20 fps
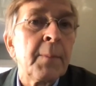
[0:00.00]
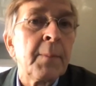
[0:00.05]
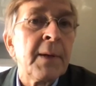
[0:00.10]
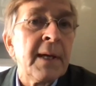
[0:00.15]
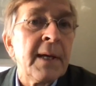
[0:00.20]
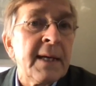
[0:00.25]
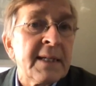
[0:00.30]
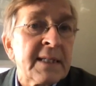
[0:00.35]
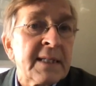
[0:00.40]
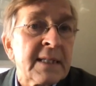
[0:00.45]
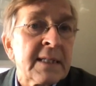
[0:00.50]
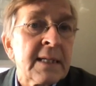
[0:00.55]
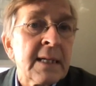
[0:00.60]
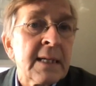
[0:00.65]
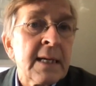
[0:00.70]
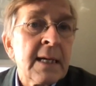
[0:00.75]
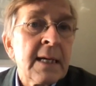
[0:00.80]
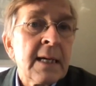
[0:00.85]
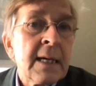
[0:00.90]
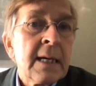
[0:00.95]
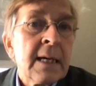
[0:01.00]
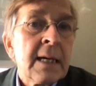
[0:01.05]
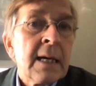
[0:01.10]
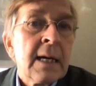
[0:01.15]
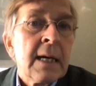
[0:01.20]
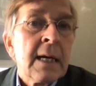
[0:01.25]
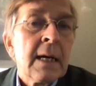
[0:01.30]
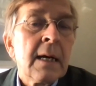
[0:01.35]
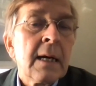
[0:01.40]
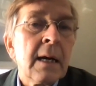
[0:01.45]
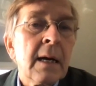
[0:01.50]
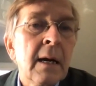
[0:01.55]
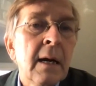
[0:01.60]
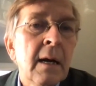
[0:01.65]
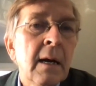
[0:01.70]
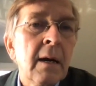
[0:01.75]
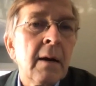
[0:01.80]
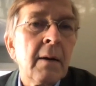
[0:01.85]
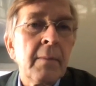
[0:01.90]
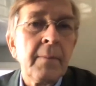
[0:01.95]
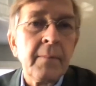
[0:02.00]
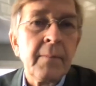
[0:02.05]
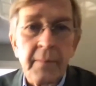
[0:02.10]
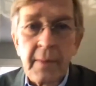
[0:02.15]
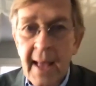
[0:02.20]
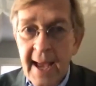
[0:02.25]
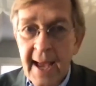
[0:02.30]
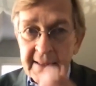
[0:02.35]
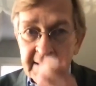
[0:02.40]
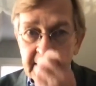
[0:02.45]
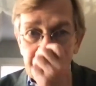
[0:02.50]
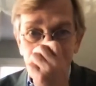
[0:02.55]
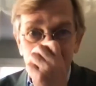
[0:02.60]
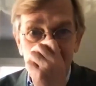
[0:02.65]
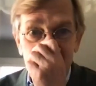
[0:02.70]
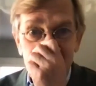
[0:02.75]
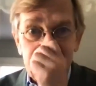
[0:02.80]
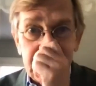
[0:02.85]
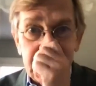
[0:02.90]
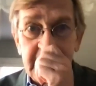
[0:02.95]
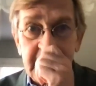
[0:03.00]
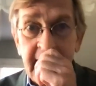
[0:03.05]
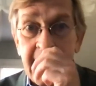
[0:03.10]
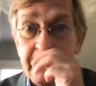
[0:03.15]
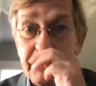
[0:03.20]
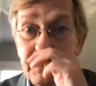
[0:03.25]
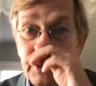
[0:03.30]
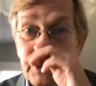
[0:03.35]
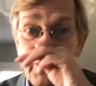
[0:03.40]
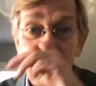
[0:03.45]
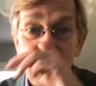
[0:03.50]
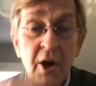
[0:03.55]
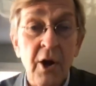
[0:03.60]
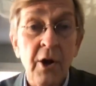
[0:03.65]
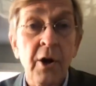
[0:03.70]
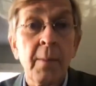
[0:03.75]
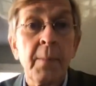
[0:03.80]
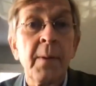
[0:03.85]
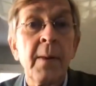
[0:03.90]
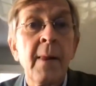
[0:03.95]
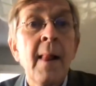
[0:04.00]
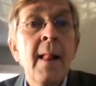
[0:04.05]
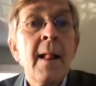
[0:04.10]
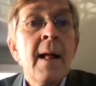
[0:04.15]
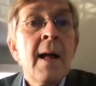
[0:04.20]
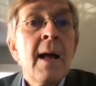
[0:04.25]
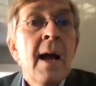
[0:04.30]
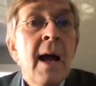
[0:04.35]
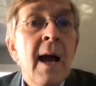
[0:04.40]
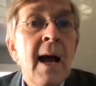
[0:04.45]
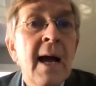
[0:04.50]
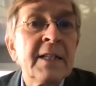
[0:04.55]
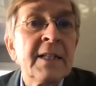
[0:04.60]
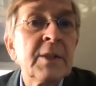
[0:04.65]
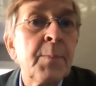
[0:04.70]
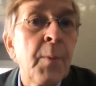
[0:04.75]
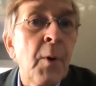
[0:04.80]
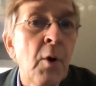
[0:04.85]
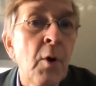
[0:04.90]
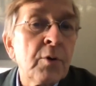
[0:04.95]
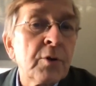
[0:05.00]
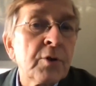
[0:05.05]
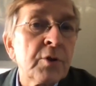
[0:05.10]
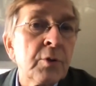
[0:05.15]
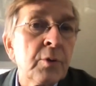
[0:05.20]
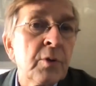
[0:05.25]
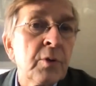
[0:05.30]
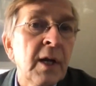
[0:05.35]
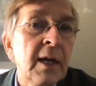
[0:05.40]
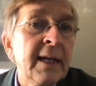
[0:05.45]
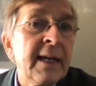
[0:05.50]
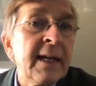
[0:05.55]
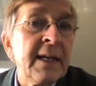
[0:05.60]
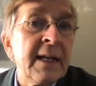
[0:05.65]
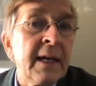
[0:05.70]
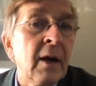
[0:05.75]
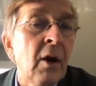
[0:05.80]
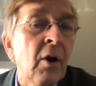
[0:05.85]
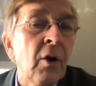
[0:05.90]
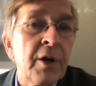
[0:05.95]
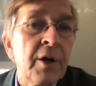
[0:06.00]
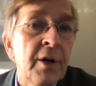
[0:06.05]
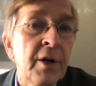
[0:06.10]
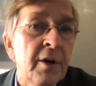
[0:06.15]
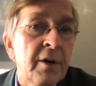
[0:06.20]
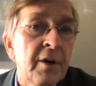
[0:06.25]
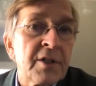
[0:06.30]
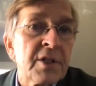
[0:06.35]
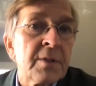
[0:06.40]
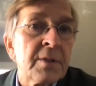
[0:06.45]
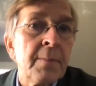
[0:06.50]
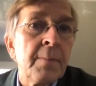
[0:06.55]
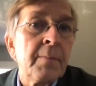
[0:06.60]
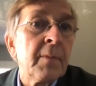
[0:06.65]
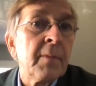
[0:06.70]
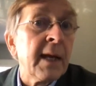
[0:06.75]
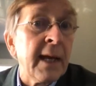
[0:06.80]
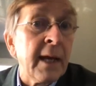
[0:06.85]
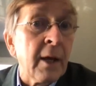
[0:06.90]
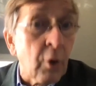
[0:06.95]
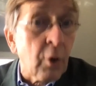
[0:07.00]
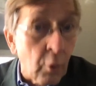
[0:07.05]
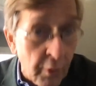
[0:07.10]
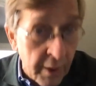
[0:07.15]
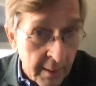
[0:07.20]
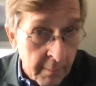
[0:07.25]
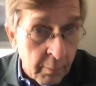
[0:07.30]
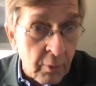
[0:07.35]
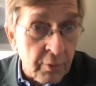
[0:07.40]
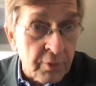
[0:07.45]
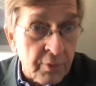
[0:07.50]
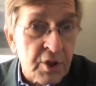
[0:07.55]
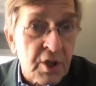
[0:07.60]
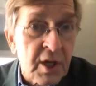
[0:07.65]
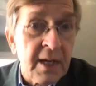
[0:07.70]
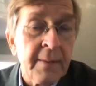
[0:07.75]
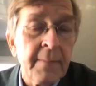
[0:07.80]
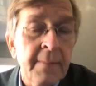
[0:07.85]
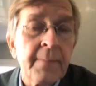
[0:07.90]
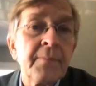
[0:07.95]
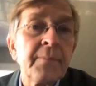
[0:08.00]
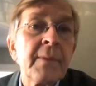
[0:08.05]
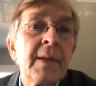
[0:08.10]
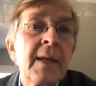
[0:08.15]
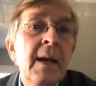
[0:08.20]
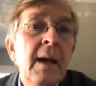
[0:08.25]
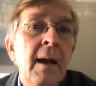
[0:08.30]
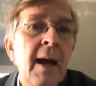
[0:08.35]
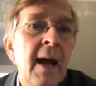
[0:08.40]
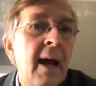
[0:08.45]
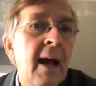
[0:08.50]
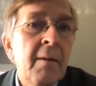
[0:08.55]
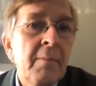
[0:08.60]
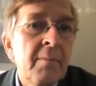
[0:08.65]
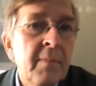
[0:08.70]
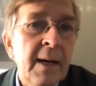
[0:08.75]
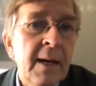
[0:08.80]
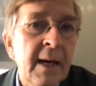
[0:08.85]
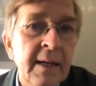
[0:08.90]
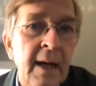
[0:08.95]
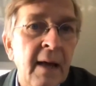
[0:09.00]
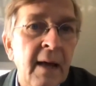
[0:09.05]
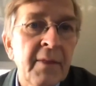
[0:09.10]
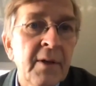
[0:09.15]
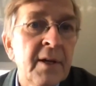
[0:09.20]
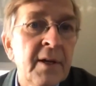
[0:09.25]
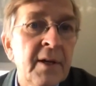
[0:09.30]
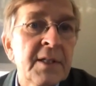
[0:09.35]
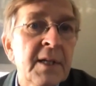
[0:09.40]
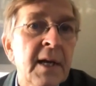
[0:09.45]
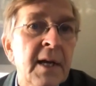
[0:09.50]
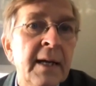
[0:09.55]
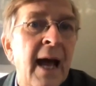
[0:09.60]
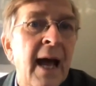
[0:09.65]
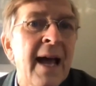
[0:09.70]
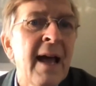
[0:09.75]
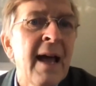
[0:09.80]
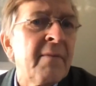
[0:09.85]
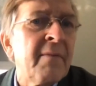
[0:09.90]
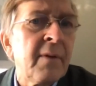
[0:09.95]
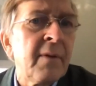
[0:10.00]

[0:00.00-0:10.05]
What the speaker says: peace activists came to Europe and spoke to the leading lawyers, including Bluntschli and others. And I